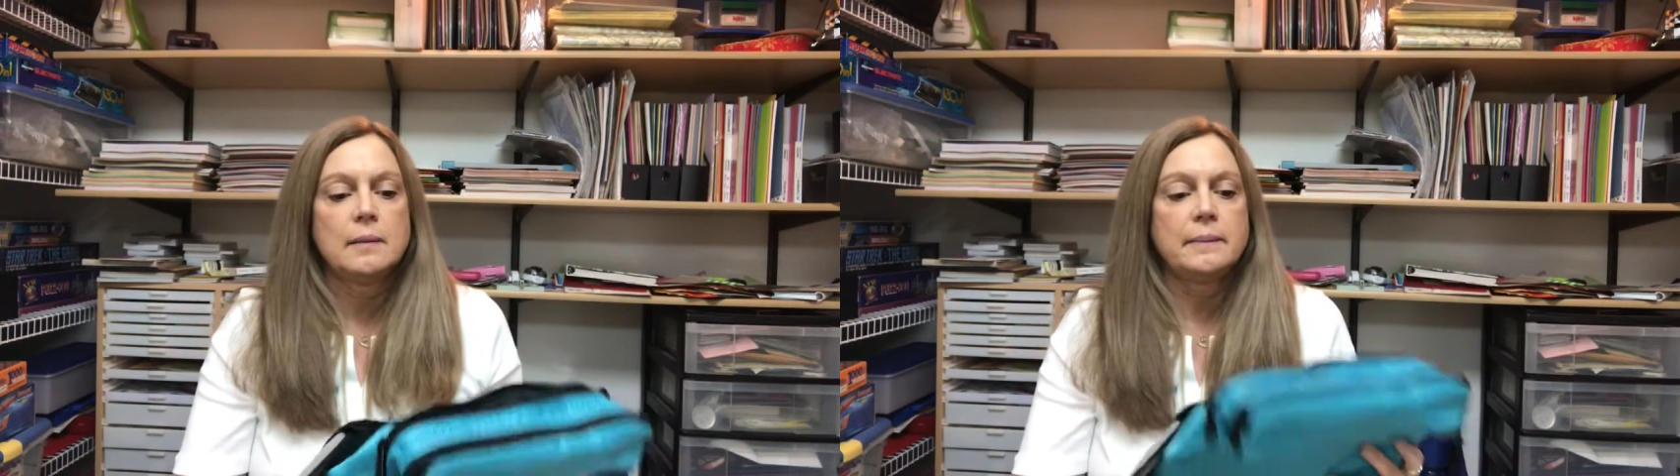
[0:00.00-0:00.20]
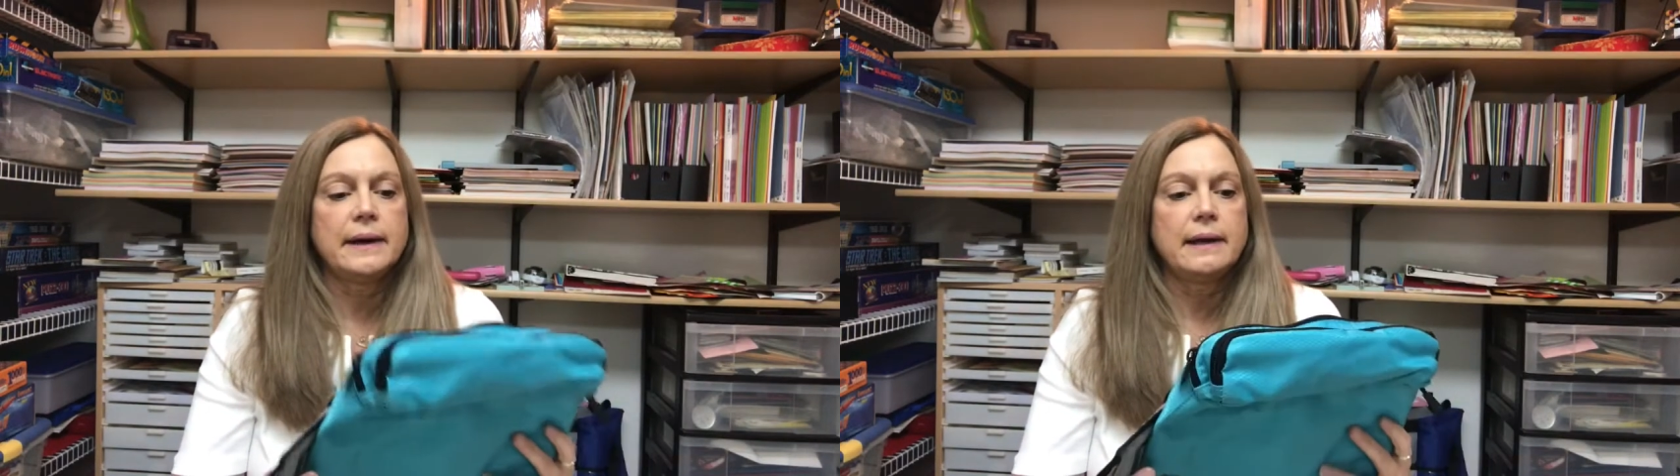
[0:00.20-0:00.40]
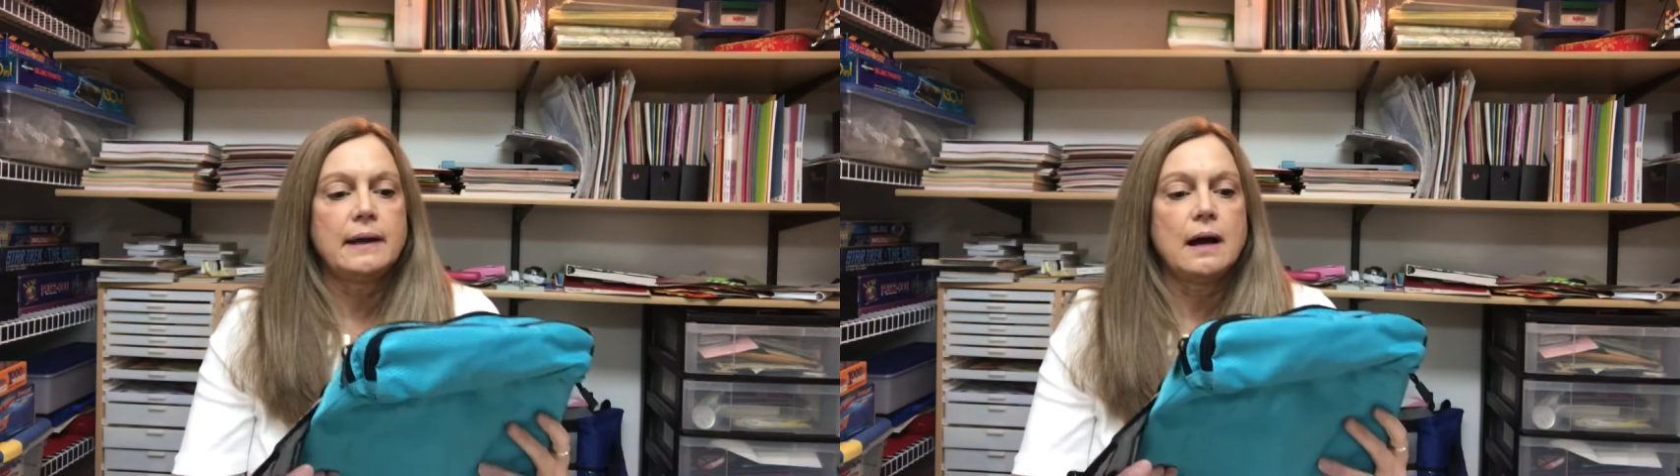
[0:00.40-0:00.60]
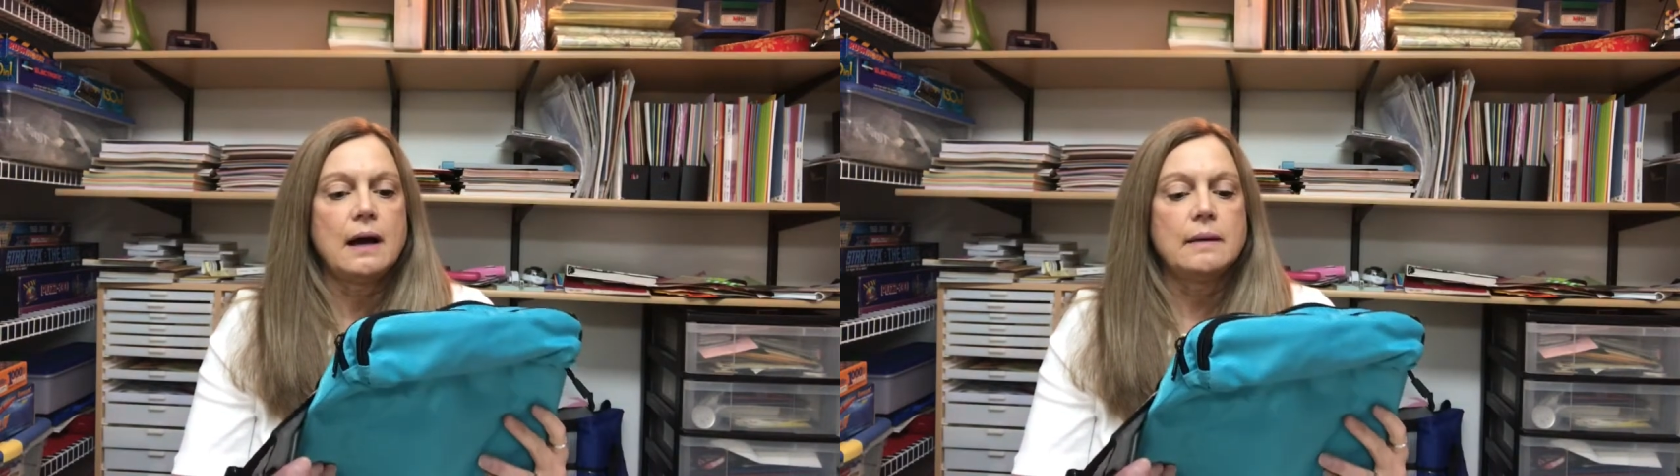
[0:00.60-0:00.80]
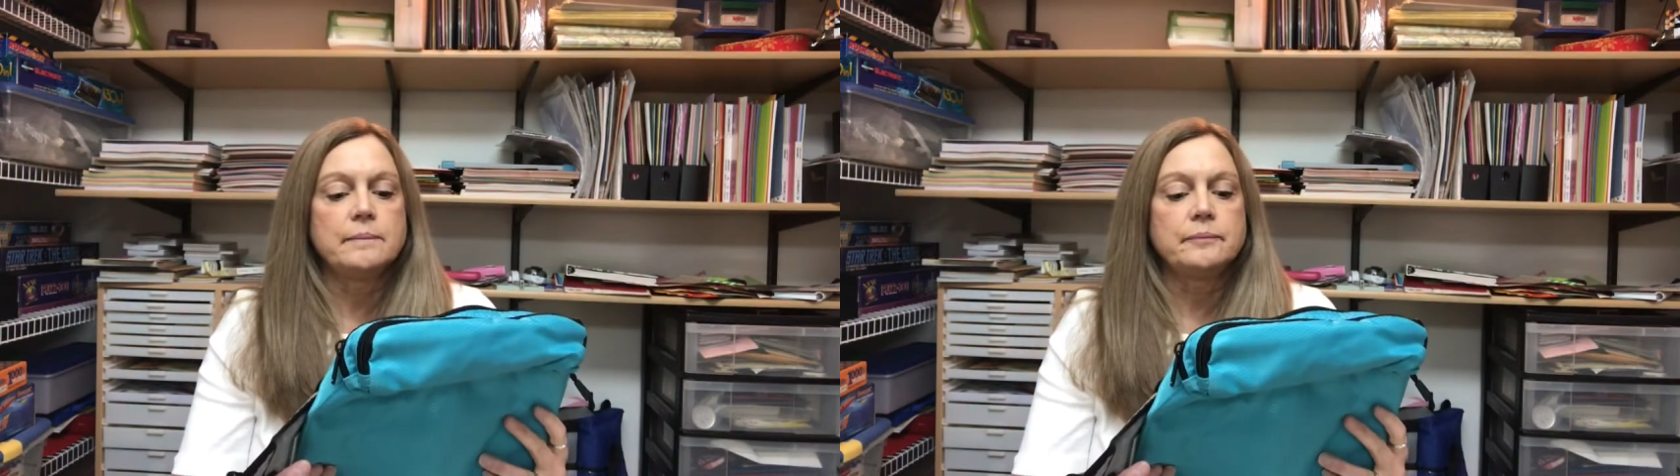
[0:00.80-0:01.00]
but
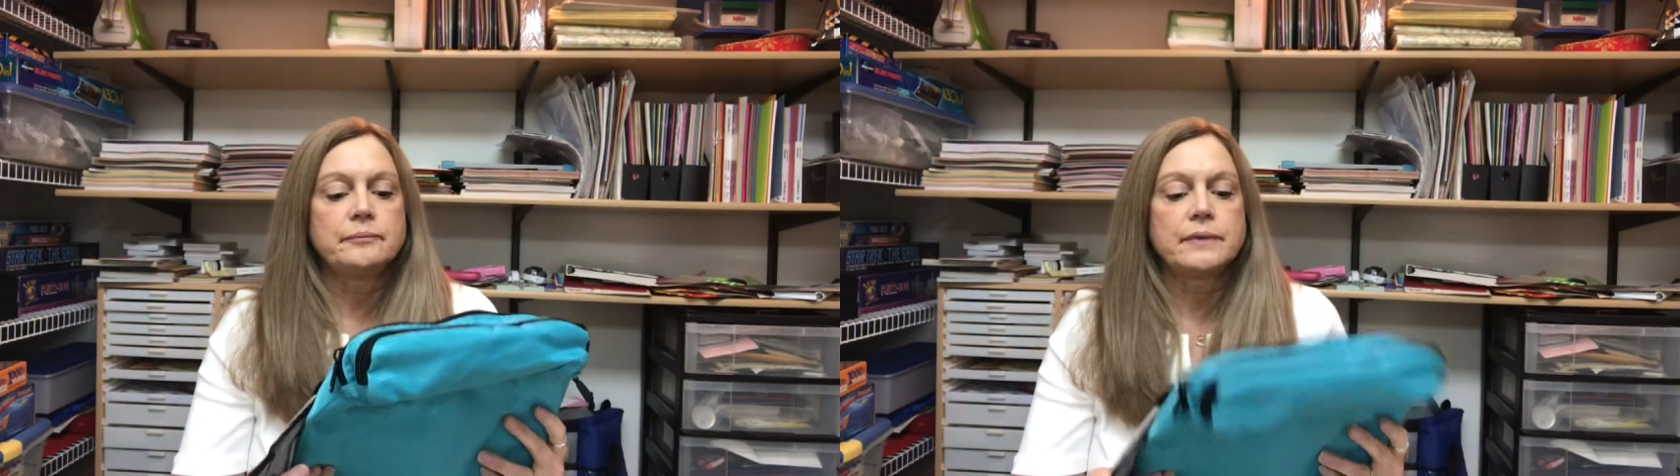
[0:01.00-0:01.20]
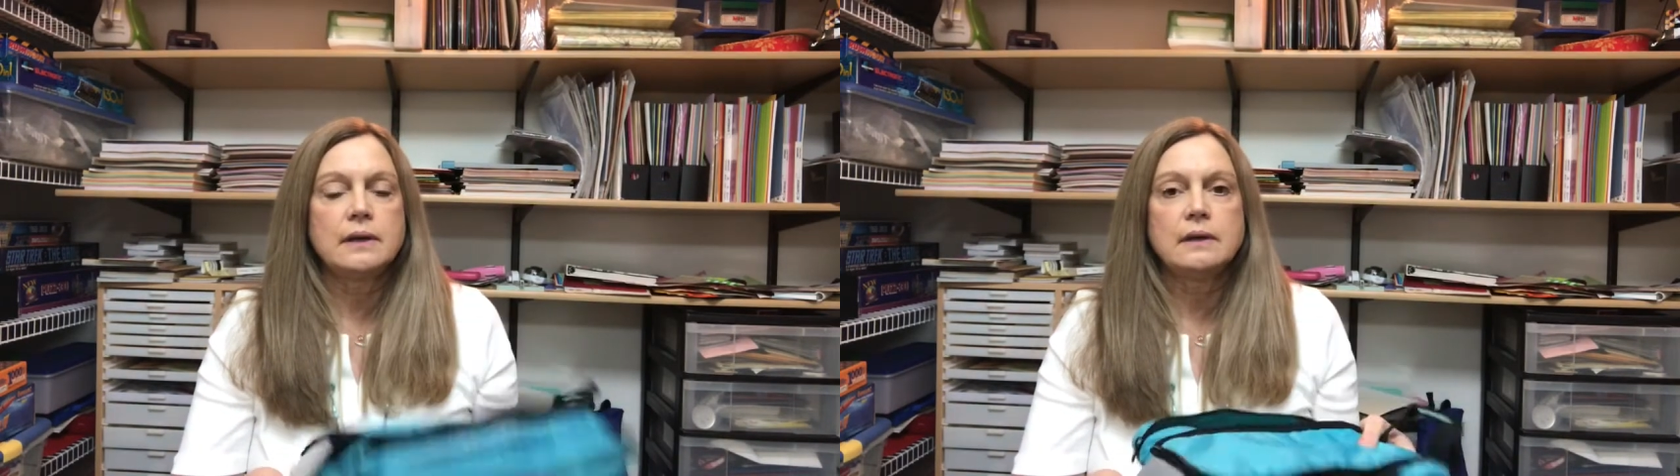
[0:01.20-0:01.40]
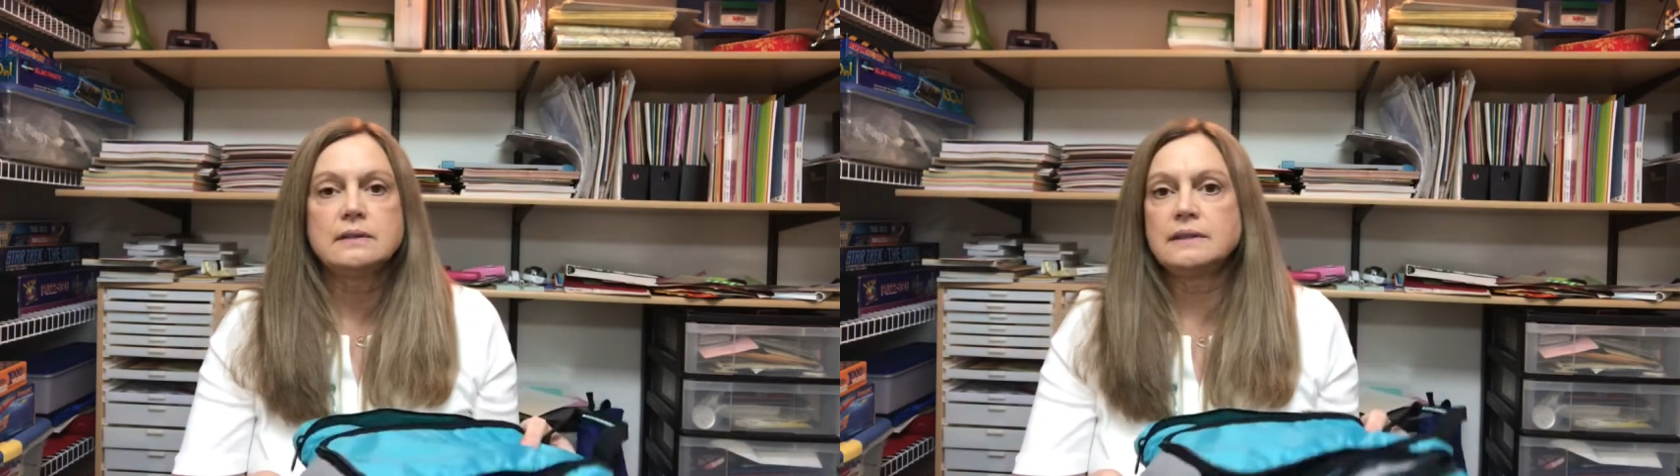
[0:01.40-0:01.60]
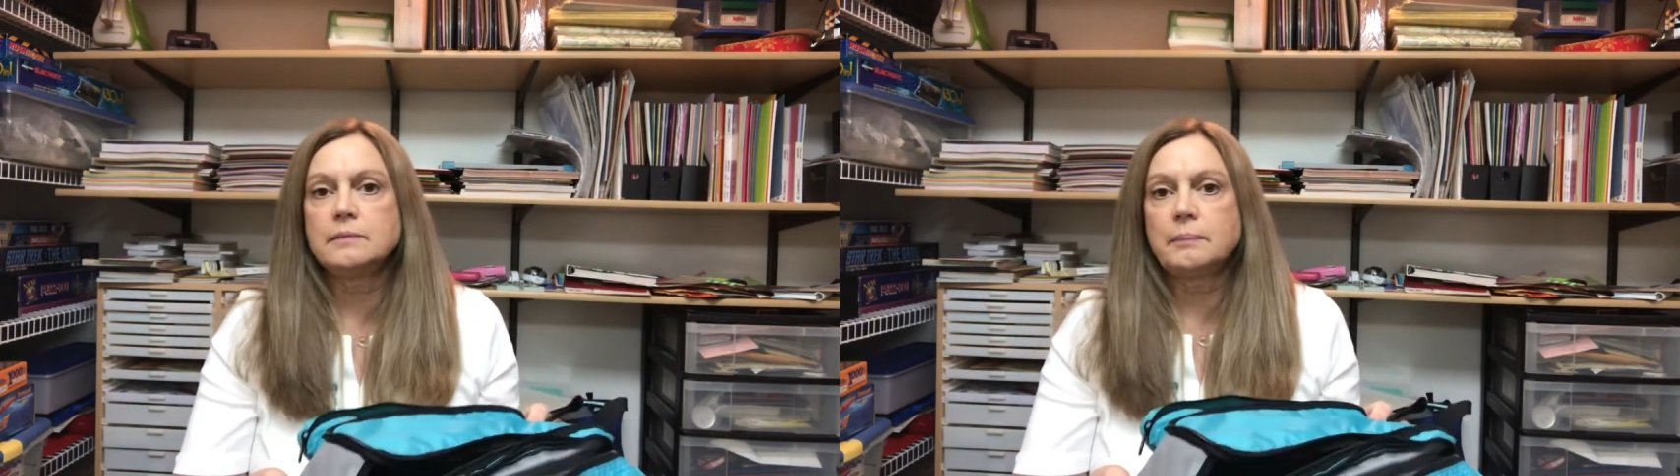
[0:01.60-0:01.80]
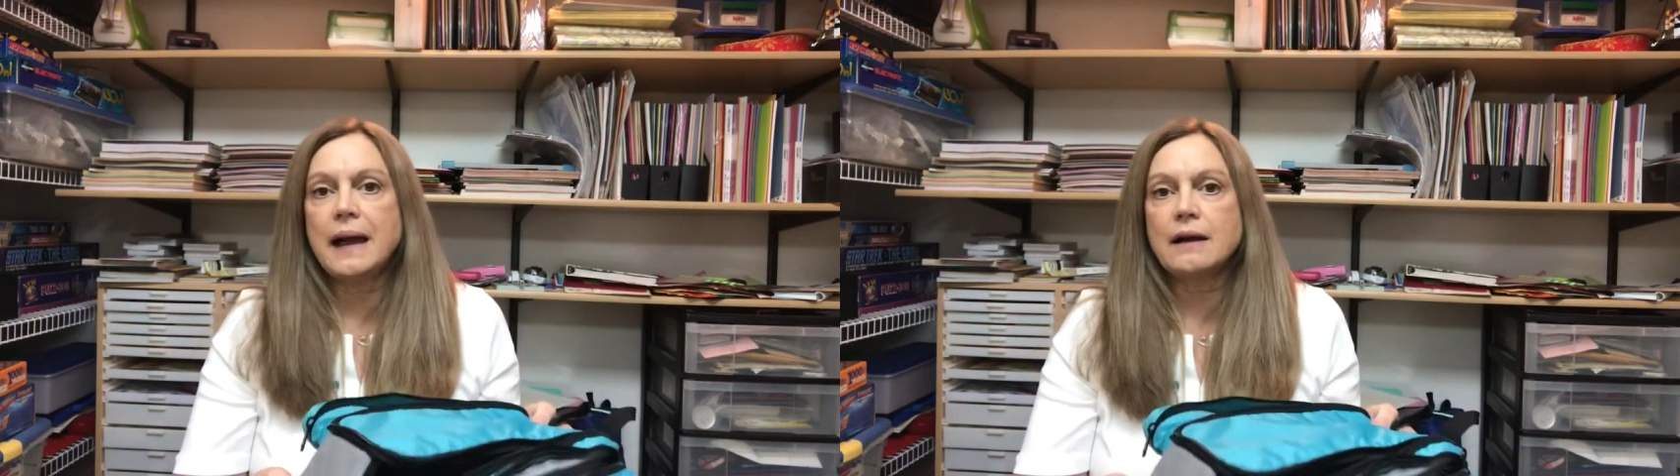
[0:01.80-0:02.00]
um, it
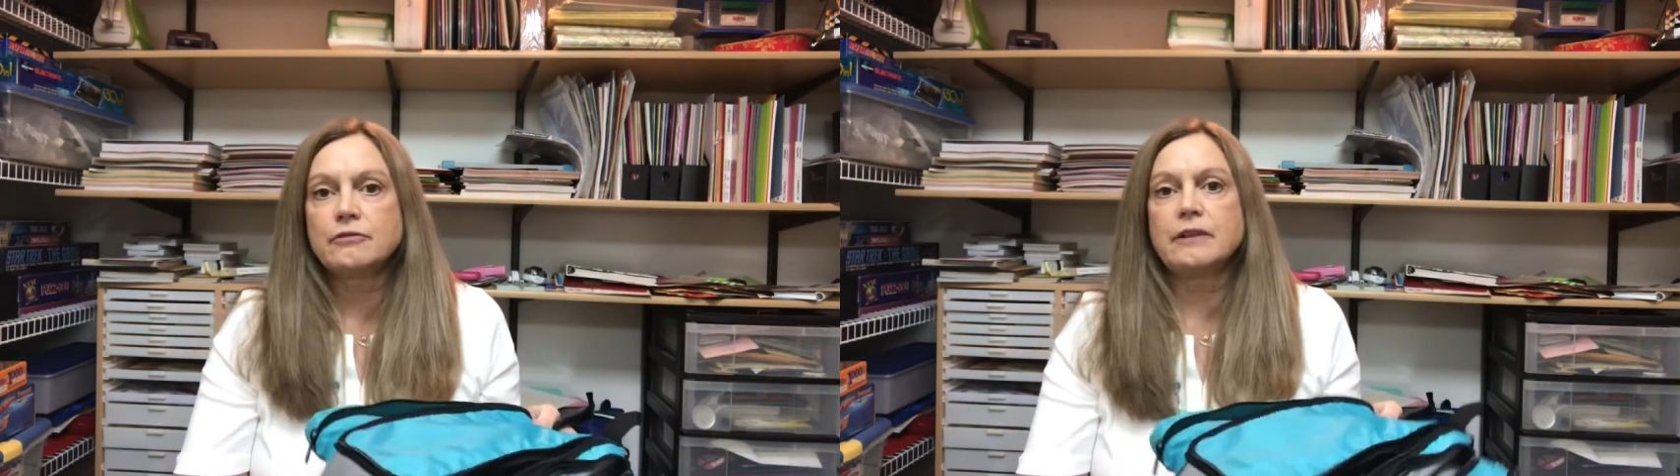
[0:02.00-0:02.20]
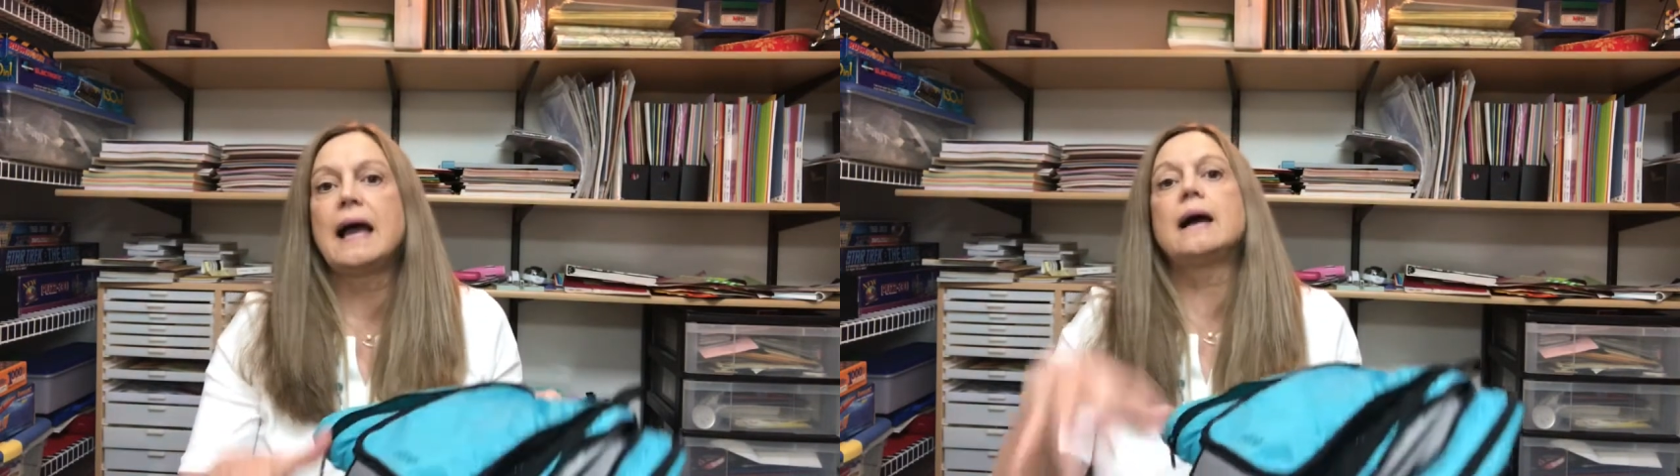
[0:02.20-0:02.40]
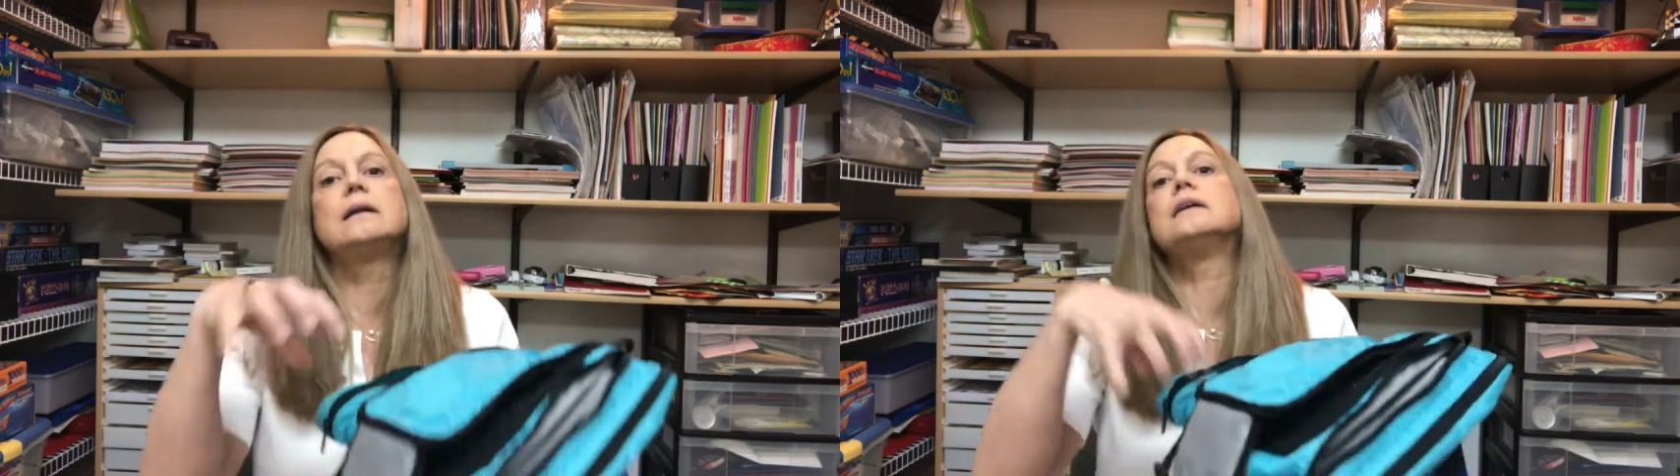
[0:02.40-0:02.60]
didn't pack flat.